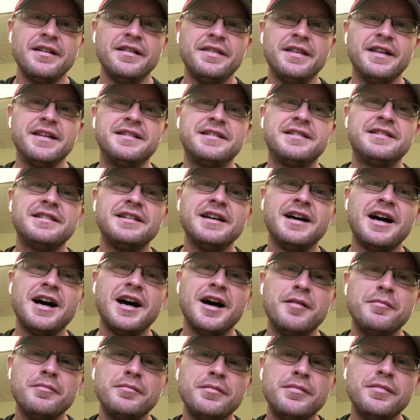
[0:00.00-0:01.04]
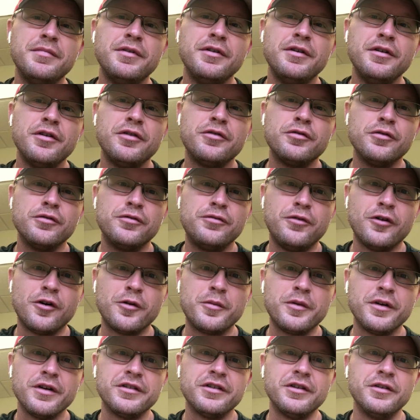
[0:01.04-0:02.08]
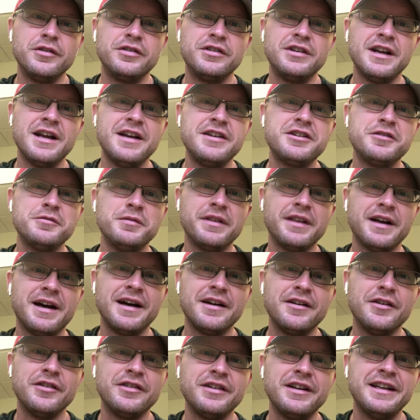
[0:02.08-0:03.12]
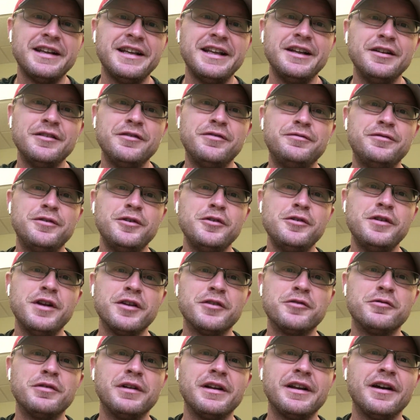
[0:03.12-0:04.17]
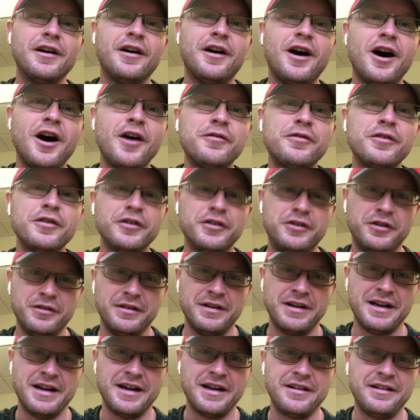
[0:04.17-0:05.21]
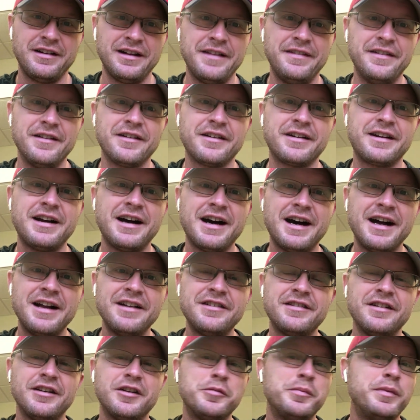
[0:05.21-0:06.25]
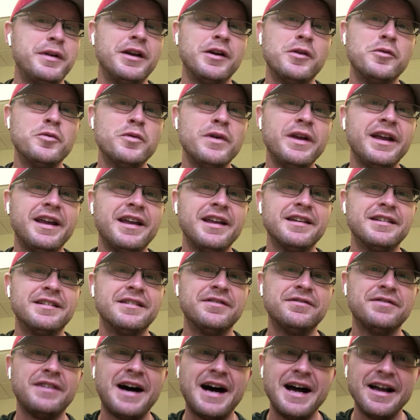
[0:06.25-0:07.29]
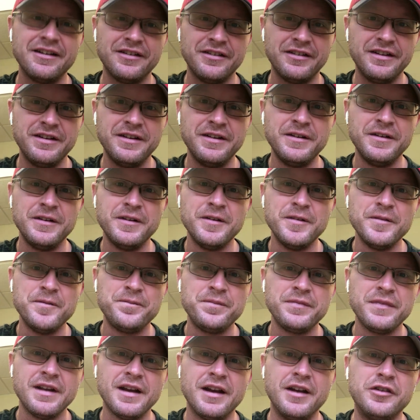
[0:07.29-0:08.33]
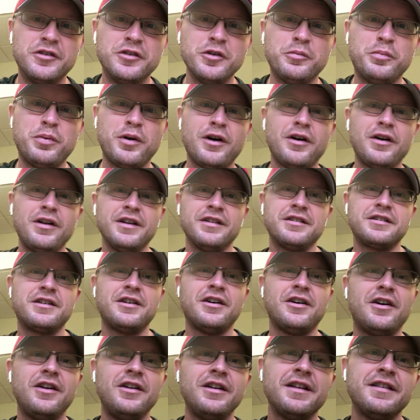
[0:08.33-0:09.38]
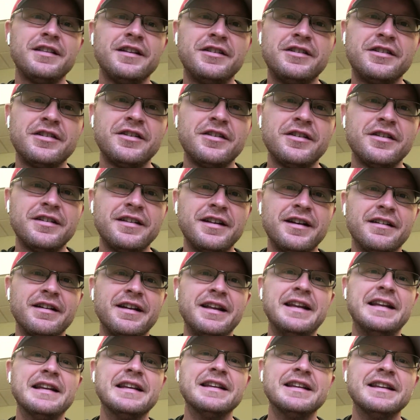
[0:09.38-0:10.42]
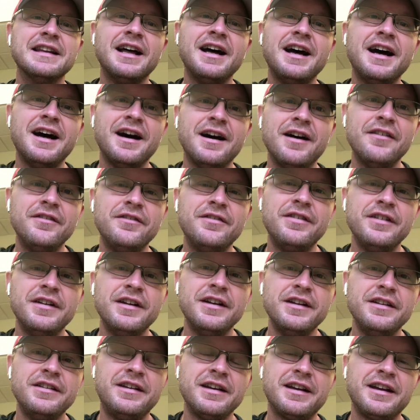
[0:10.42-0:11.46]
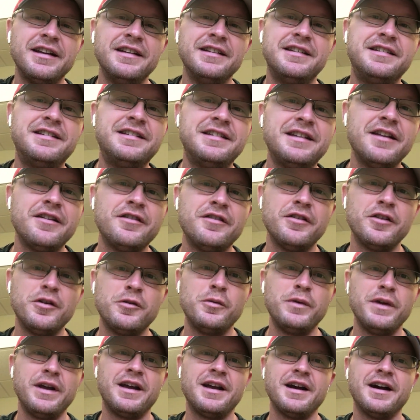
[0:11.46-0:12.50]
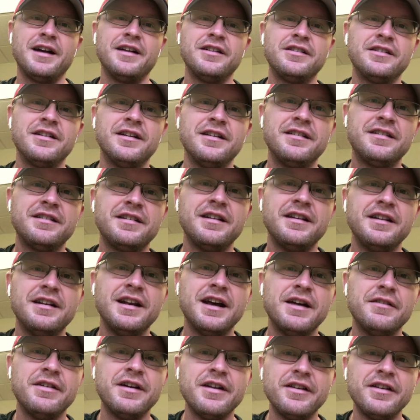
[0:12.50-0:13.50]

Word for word: that some through former association with idols, eat food as really offered to an idol, and their conscience, being weak, is defiled. And so Paul is calling the church there in love to consider the weak conscience of